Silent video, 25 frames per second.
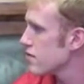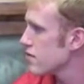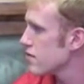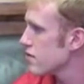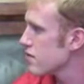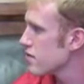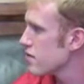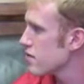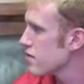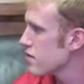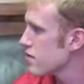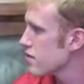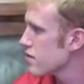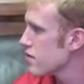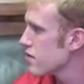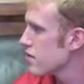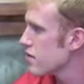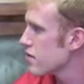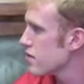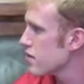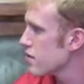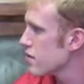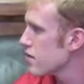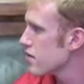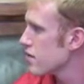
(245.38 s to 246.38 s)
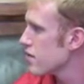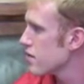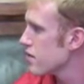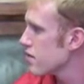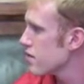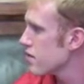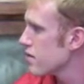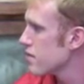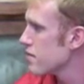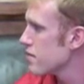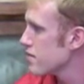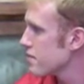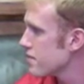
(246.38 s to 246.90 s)

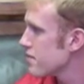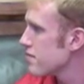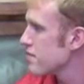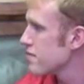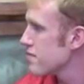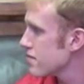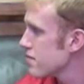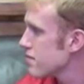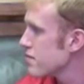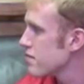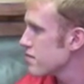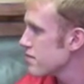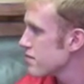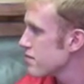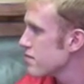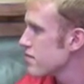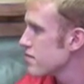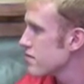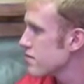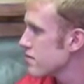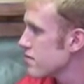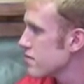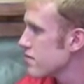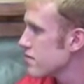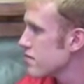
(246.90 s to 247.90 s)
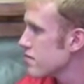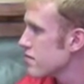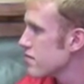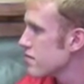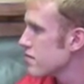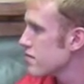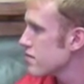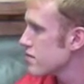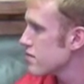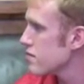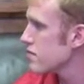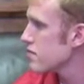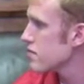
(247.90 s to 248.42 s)

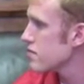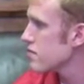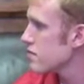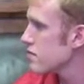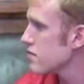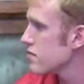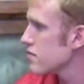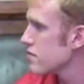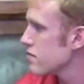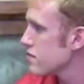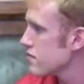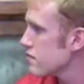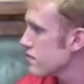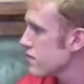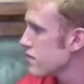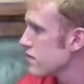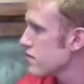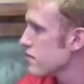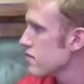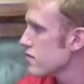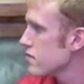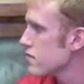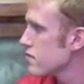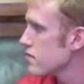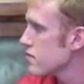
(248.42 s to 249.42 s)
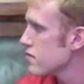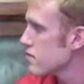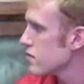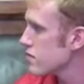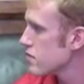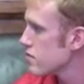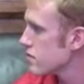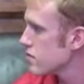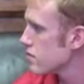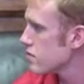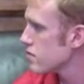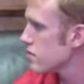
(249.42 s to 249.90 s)
(silent)